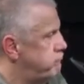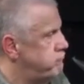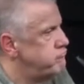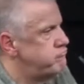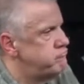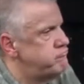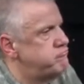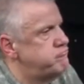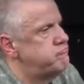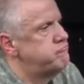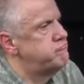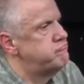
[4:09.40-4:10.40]

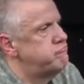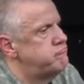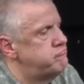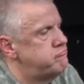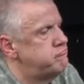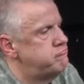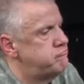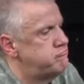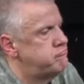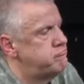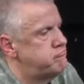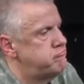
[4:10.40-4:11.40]

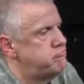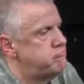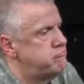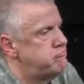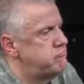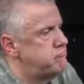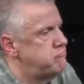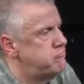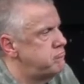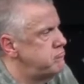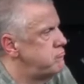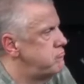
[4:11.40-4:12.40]
No words are spoken by the person on screen.